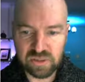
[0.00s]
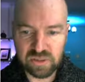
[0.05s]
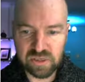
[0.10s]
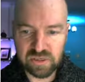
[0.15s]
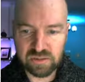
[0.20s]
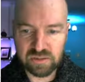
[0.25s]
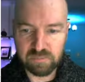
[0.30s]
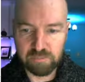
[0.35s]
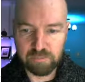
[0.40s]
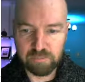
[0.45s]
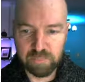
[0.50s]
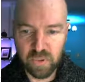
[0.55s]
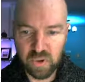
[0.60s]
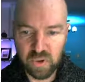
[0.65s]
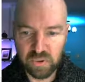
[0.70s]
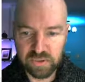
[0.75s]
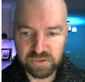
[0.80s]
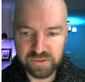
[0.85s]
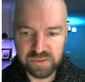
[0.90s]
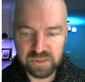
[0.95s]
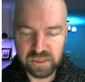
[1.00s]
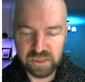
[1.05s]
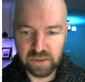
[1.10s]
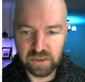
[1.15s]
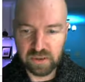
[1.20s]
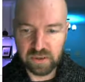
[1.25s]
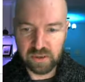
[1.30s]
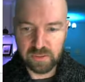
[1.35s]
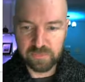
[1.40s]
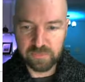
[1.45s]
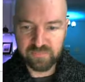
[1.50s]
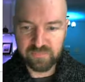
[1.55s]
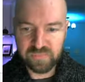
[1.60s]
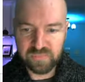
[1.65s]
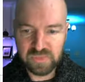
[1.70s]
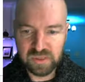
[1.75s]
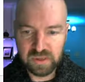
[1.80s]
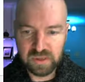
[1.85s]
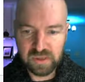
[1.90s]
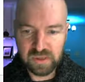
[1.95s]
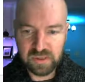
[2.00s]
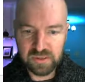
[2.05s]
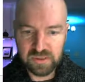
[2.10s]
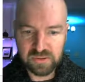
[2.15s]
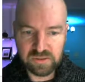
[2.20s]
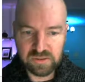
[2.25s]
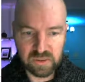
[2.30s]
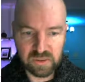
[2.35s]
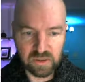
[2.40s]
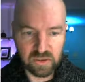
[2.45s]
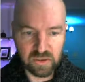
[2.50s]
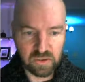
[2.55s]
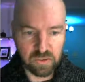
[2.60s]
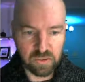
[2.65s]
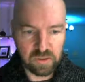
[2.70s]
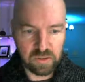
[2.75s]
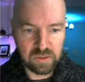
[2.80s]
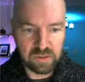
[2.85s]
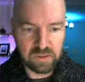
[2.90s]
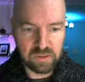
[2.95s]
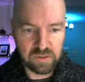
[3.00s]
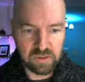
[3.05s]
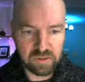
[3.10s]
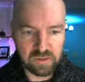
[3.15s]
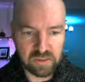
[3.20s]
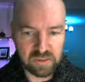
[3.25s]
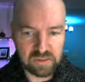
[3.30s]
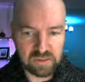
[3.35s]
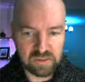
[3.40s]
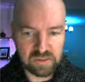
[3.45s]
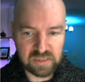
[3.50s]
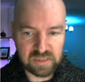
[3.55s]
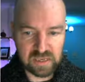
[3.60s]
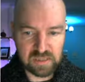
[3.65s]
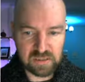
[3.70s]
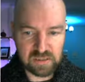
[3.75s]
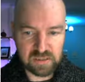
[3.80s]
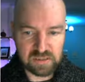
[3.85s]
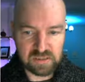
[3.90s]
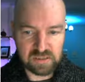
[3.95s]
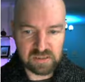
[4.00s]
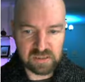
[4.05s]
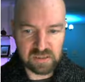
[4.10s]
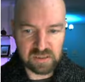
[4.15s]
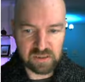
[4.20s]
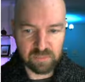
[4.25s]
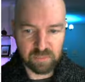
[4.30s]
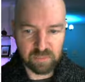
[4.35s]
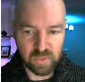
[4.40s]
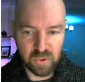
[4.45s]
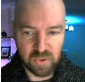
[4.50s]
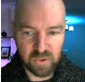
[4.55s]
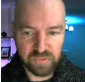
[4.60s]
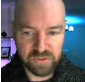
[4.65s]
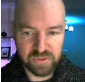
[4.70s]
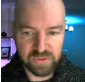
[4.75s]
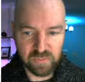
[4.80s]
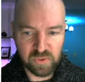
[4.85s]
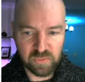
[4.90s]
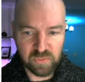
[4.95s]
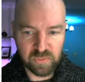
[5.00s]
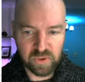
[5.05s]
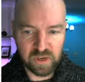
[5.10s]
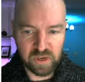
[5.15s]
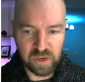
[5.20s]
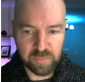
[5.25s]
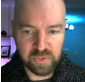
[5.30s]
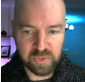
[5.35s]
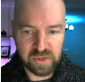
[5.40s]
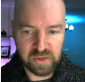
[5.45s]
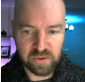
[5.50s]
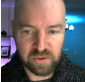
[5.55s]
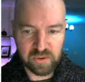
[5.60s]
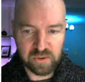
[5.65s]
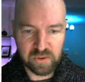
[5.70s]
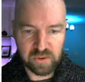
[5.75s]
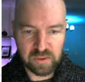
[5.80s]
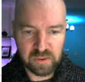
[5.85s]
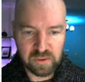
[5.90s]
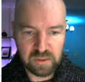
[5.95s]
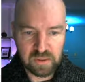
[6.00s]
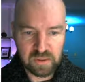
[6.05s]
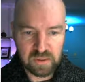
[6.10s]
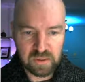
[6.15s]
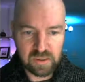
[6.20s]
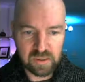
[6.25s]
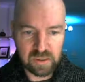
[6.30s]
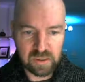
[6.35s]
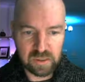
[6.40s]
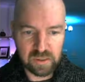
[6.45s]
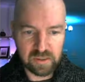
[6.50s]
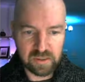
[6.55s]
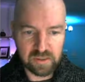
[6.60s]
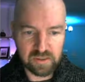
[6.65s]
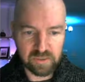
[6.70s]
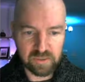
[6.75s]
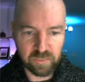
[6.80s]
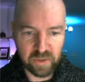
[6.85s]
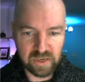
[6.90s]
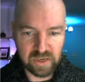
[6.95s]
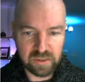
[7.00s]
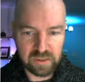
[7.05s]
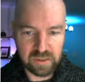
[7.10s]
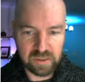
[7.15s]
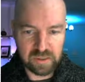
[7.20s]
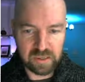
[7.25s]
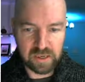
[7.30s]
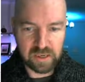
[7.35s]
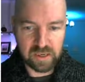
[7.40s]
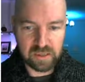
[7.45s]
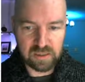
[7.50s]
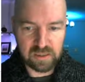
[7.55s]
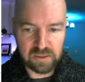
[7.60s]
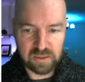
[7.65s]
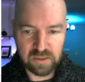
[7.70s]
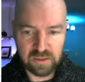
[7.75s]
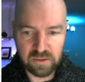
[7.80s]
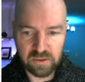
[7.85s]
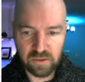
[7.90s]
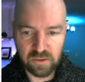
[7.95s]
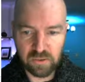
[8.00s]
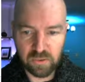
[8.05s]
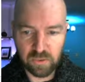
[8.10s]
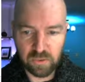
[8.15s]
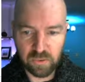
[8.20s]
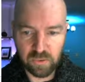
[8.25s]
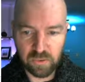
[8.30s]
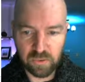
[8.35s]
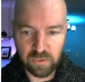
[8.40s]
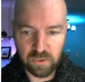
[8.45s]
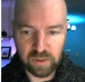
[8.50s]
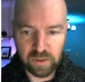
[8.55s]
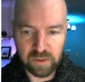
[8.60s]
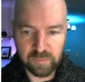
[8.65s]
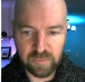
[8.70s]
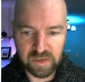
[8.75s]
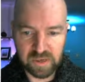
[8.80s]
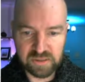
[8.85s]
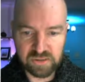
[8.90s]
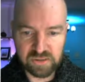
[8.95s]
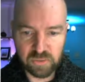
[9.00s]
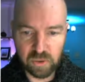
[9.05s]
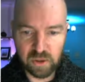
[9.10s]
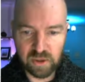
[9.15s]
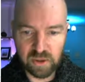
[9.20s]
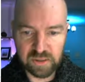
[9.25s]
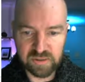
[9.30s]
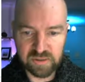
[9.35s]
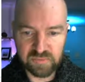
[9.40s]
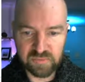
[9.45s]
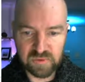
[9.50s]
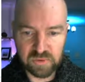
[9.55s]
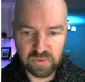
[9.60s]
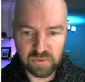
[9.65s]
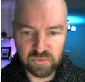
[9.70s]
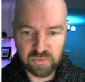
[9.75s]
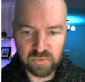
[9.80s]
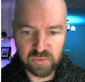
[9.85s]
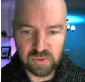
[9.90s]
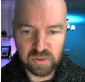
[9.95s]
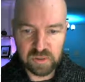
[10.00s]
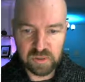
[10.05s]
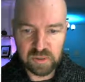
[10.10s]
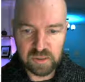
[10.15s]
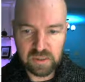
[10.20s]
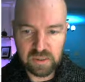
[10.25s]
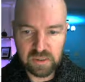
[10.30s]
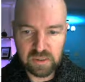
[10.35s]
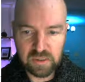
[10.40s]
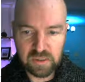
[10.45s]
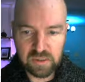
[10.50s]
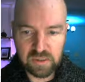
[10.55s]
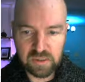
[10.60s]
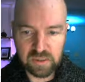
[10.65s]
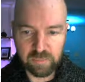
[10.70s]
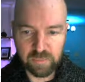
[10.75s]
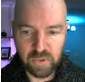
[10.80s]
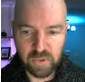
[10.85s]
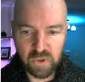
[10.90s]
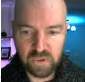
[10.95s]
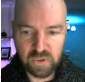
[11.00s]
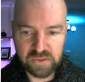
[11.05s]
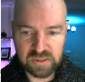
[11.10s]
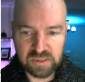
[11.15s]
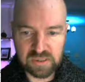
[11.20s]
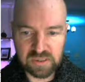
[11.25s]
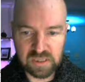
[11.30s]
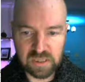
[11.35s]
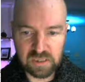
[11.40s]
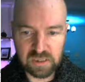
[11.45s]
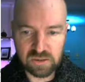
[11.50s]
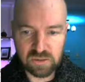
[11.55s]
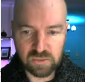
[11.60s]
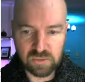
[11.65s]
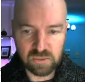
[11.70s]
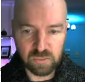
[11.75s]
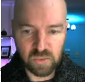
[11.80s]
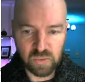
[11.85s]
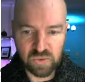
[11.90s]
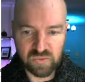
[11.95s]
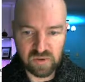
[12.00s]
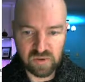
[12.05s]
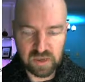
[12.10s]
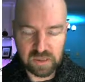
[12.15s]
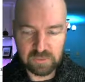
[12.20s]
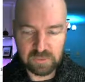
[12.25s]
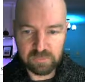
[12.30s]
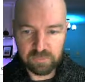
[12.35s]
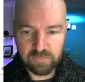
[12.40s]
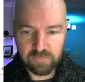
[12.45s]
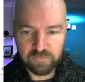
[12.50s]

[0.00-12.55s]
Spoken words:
this bolt here. So this stainless steel bolt that we put up here, either by clicking on it here or in my drawing view, the bolt is going to do the moving.